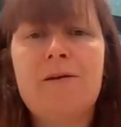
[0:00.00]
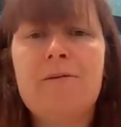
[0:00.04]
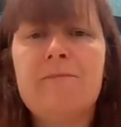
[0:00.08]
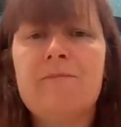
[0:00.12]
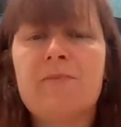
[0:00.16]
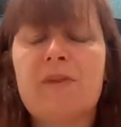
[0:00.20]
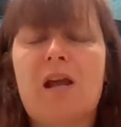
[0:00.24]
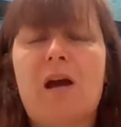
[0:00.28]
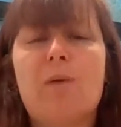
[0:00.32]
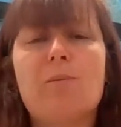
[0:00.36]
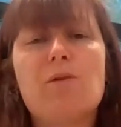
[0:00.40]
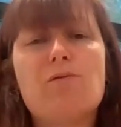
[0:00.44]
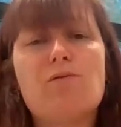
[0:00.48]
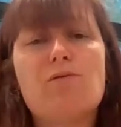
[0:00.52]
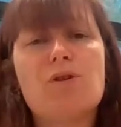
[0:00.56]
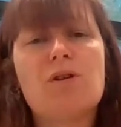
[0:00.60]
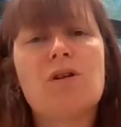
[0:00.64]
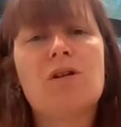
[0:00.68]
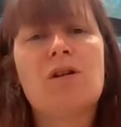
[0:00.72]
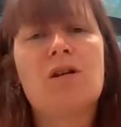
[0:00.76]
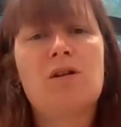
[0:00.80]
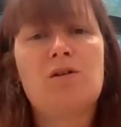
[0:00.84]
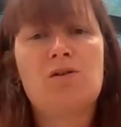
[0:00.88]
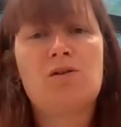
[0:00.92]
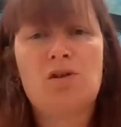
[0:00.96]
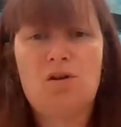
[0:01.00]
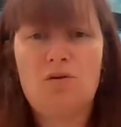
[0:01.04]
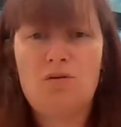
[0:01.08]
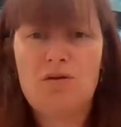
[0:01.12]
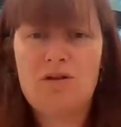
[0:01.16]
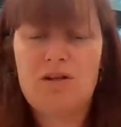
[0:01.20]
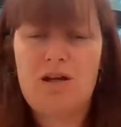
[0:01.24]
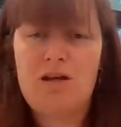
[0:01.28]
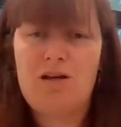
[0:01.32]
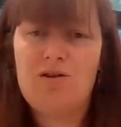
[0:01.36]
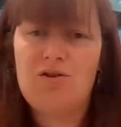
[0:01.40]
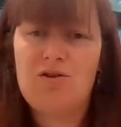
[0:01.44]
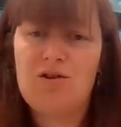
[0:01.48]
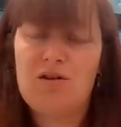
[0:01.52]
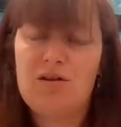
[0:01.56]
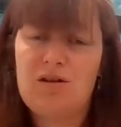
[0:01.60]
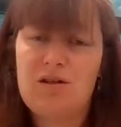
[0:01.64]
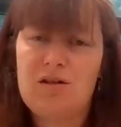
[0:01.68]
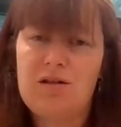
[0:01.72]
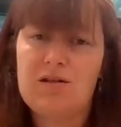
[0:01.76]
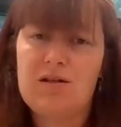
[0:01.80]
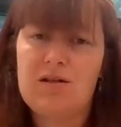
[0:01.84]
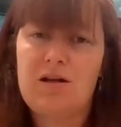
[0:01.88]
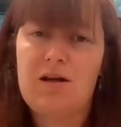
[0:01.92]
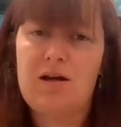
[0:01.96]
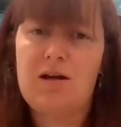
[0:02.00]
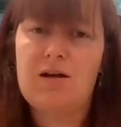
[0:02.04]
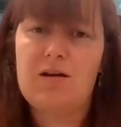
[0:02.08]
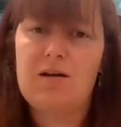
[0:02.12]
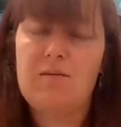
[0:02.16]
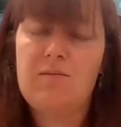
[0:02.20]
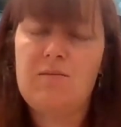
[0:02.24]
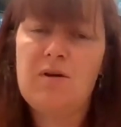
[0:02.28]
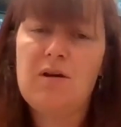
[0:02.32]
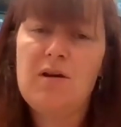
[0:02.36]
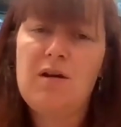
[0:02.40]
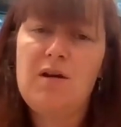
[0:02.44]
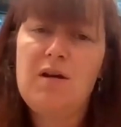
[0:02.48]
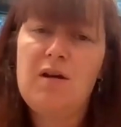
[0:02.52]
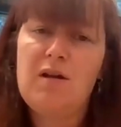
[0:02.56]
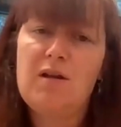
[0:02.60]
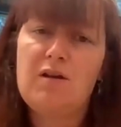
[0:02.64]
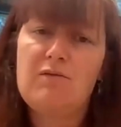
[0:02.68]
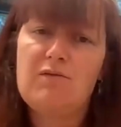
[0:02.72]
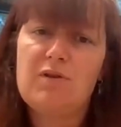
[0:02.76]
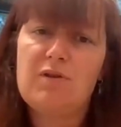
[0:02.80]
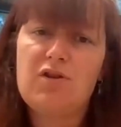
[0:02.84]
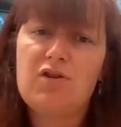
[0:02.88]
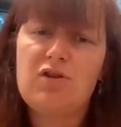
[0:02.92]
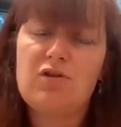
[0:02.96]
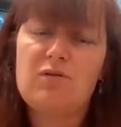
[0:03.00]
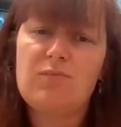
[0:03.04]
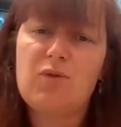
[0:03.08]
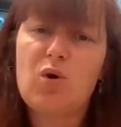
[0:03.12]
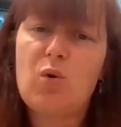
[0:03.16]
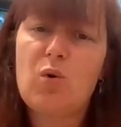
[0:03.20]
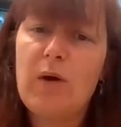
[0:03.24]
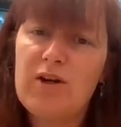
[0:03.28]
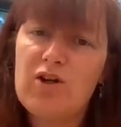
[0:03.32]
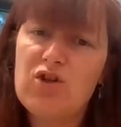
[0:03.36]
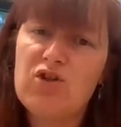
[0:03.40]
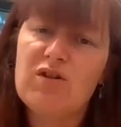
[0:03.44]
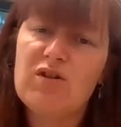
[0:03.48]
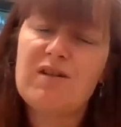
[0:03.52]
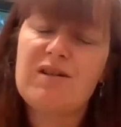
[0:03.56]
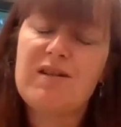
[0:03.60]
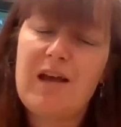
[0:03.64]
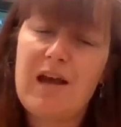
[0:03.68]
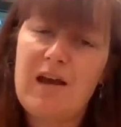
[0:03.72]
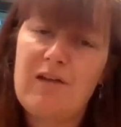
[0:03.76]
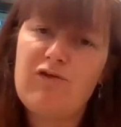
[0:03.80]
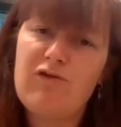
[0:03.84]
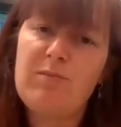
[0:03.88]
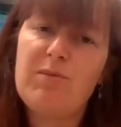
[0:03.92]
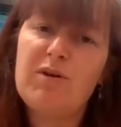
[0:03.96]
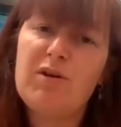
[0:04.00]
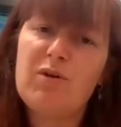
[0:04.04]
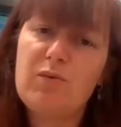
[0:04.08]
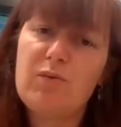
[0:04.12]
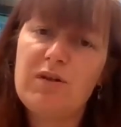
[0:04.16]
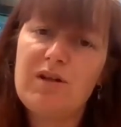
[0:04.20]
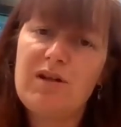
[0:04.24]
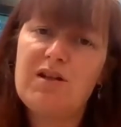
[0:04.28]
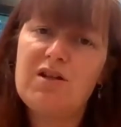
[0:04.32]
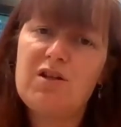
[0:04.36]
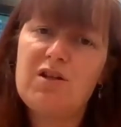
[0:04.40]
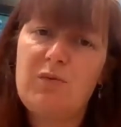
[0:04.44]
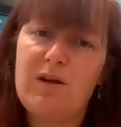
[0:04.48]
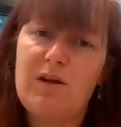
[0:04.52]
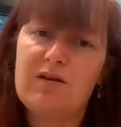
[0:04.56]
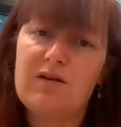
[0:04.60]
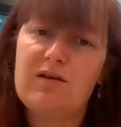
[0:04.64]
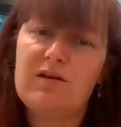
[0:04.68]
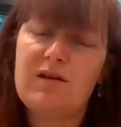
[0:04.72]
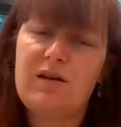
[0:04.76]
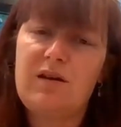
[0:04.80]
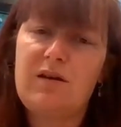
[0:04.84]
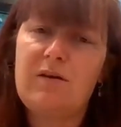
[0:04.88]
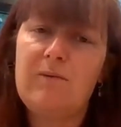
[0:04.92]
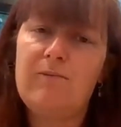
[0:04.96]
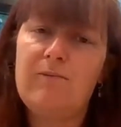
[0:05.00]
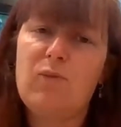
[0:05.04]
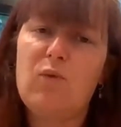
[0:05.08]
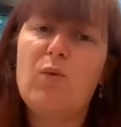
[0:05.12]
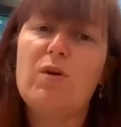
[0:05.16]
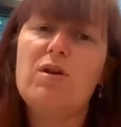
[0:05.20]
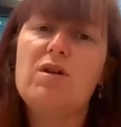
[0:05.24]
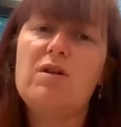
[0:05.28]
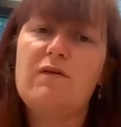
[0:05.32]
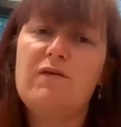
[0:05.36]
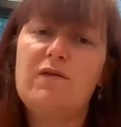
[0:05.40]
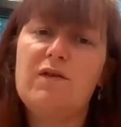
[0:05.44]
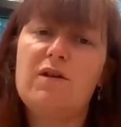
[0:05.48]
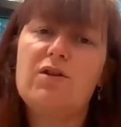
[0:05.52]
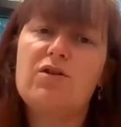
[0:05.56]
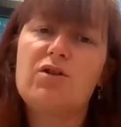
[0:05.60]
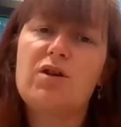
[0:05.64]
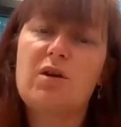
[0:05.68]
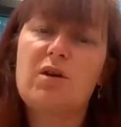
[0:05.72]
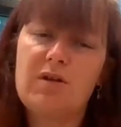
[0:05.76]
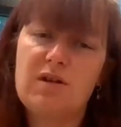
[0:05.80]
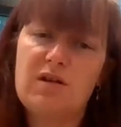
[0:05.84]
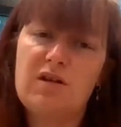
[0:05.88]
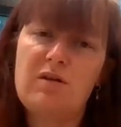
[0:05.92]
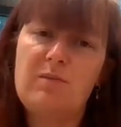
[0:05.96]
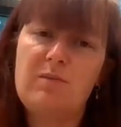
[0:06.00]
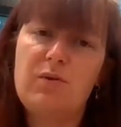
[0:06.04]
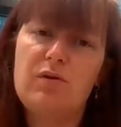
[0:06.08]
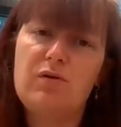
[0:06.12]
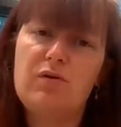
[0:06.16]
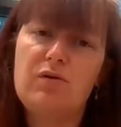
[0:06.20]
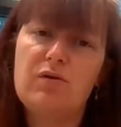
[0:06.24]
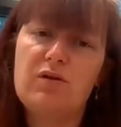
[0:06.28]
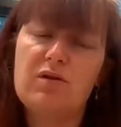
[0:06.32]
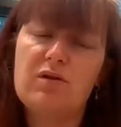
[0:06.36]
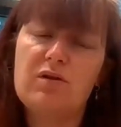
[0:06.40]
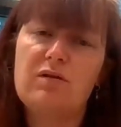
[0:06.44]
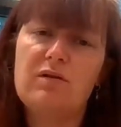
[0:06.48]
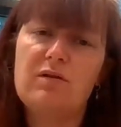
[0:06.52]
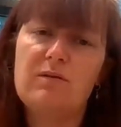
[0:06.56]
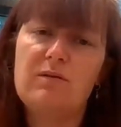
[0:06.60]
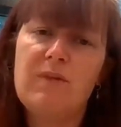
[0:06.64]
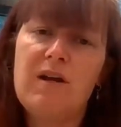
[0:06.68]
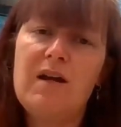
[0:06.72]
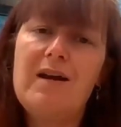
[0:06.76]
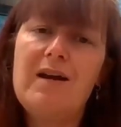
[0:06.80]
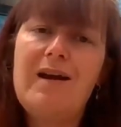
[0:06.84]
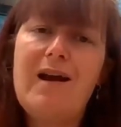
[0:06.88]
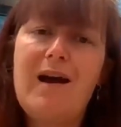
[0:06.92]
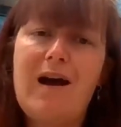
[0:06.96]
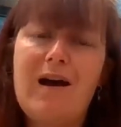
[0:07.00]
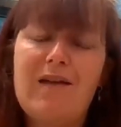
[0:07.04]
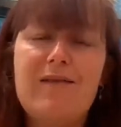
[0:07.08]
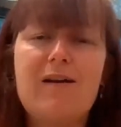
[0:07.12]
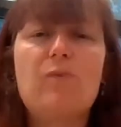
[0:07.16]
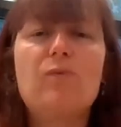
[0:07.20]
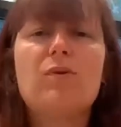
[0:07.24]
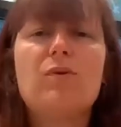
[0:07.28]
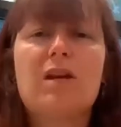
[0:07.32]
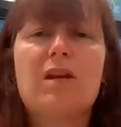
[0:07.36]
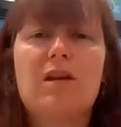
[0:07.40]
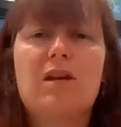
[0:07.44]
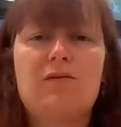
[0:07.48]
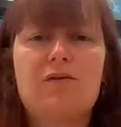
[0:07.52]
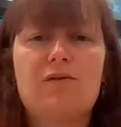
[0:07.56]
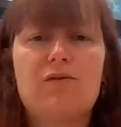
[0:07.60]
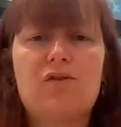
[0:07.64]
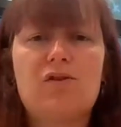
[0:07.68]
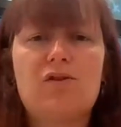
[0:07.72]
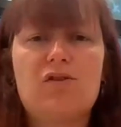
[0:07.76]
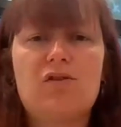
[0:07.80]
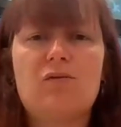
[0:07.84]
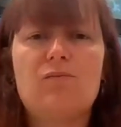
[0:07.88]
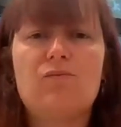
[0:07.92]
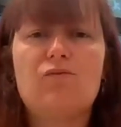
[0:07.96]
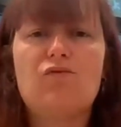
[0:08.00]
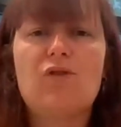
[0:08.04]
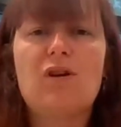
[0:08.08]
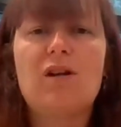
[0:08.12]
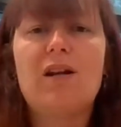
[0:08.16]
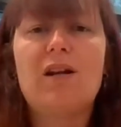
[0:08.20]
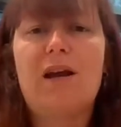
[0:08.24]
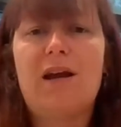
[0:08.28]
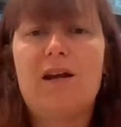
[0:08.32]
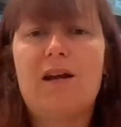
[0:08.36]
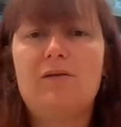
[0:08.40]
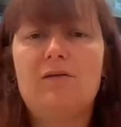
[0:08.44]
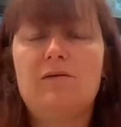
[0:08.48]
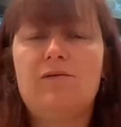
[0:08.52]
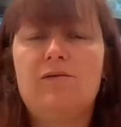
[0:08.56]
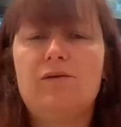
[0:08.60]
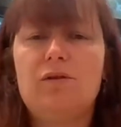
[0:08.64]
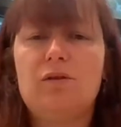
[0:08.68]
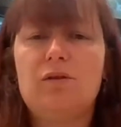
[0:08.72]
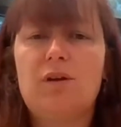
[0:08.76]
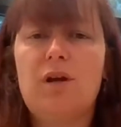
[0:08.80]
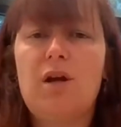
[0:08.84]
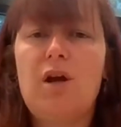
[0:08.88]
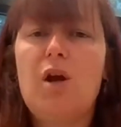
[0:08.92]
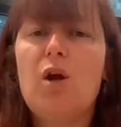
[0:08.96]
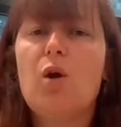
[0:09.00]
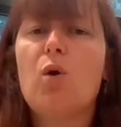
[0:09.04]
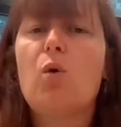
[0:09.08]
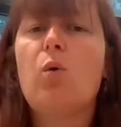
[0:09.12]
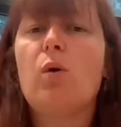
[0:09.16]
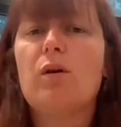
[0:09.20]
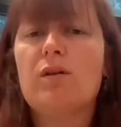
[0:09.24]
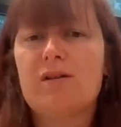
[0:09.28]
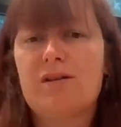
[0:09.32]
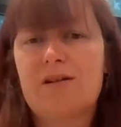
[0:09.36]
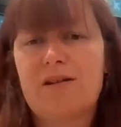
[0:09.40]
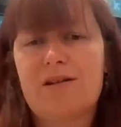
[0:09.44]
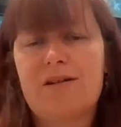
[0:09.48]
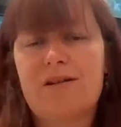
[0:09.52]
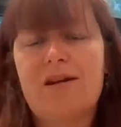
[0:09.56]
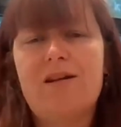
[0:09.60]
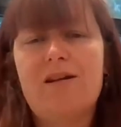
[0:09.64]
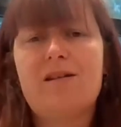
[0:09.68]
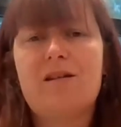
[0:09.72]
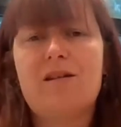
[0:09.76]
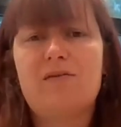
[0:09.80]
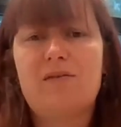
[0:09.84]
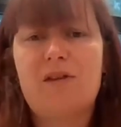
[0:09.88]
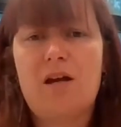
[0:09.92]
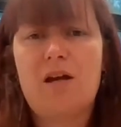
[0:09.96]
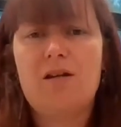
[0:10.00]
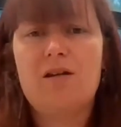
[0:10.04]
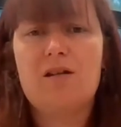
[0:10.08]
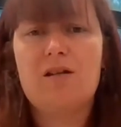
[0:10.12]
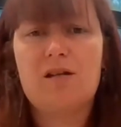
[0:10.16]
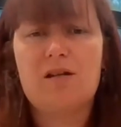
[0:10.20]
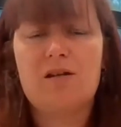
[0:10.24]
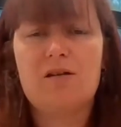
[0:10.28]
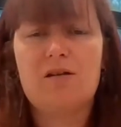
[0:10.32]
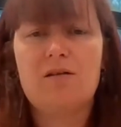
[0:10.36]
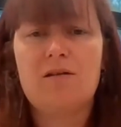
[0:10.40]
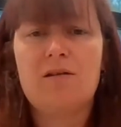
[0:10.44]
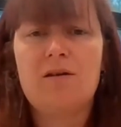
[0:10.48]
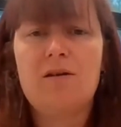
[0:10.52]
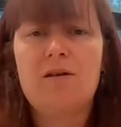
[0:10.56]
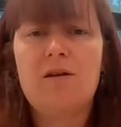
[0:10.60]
And we're running it in 2 stages this time. There are some questions that everybody will need to answer when you first go into the portal, and that will give us some really helpful quantitative data.